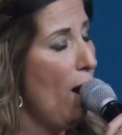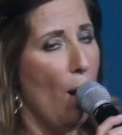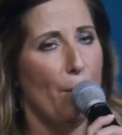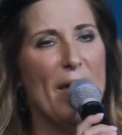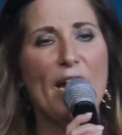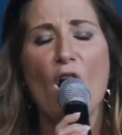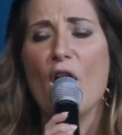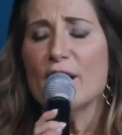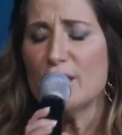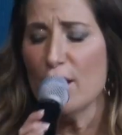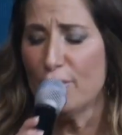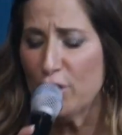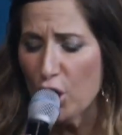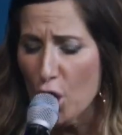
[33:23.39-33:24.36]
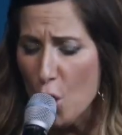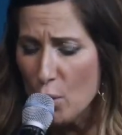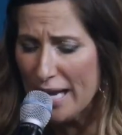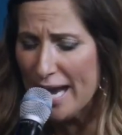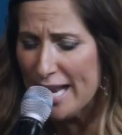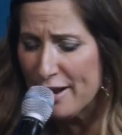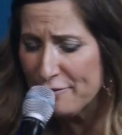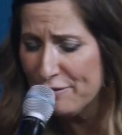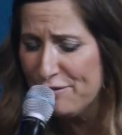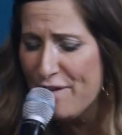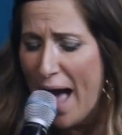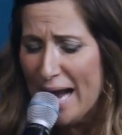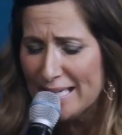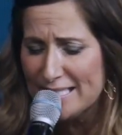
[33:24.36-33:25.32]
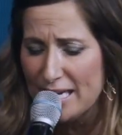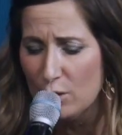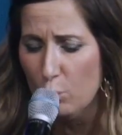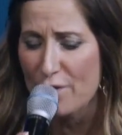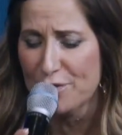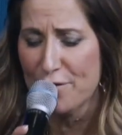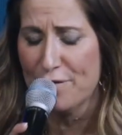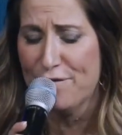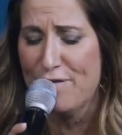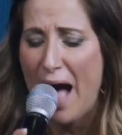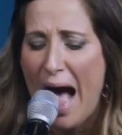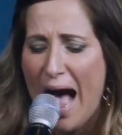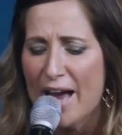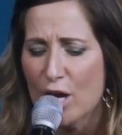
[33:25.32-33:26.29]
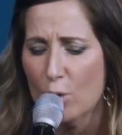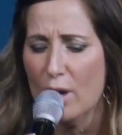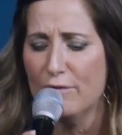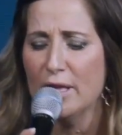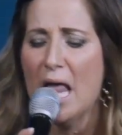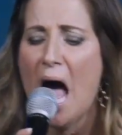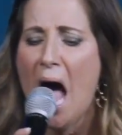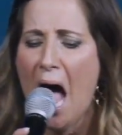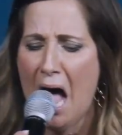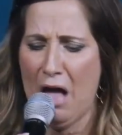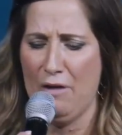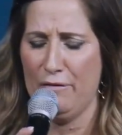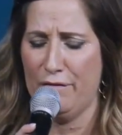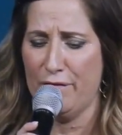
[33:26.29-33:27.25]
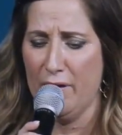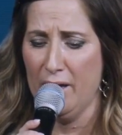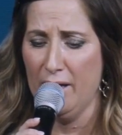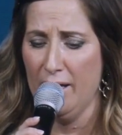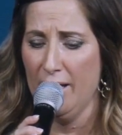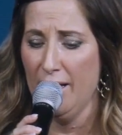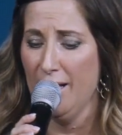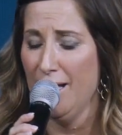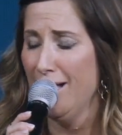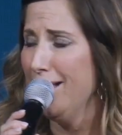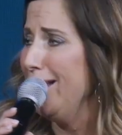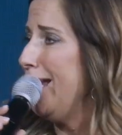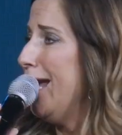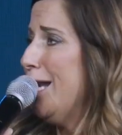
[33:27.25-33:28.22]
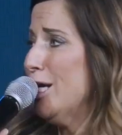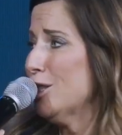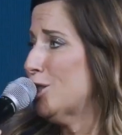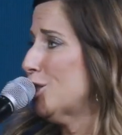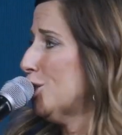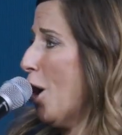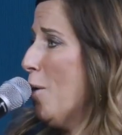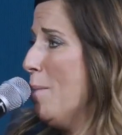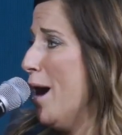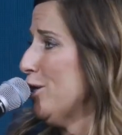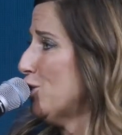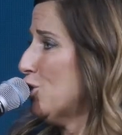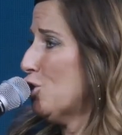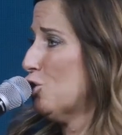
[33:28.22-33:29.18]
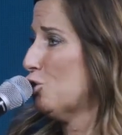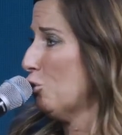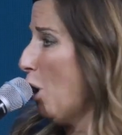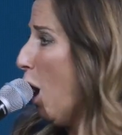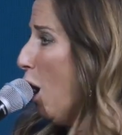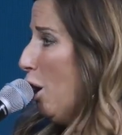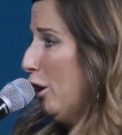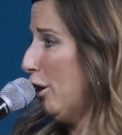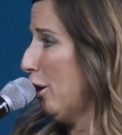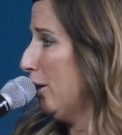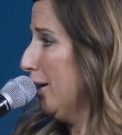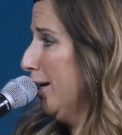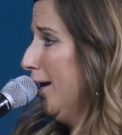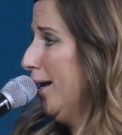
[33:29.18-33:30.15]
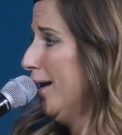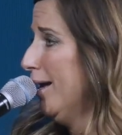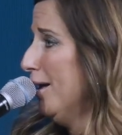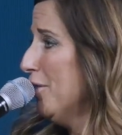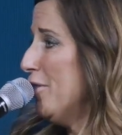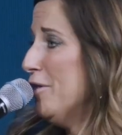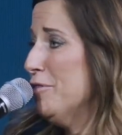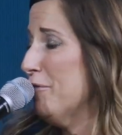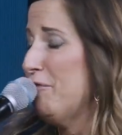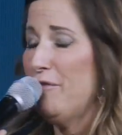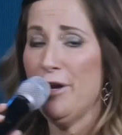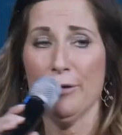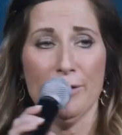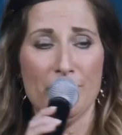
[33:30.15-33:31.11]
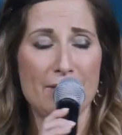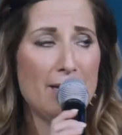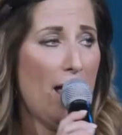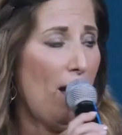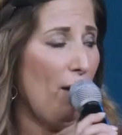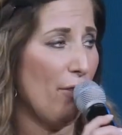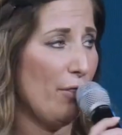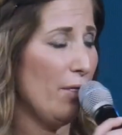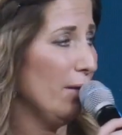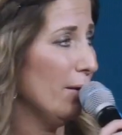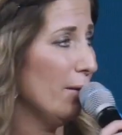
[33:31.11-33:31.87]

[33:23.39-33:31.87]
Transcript: Because if you get infected with the fire of love, it is so much stronger than the fear of death.